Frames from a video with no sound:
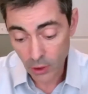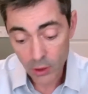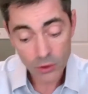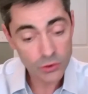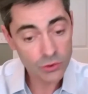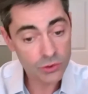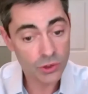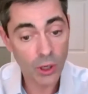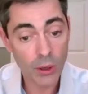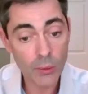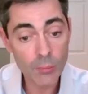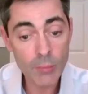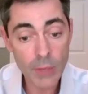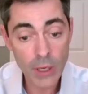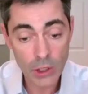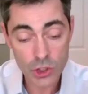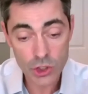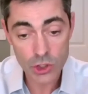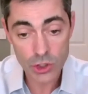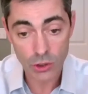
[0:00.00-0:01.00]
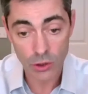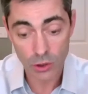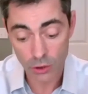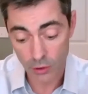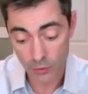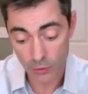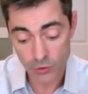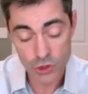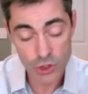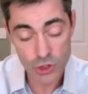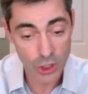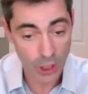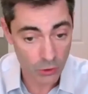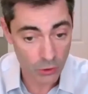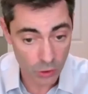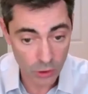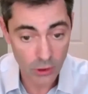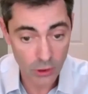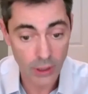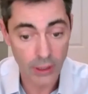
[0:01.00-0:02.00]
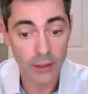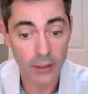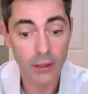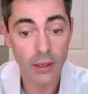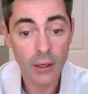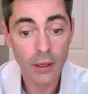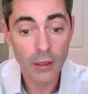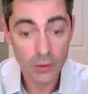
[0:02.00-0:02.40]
some mixture of general light,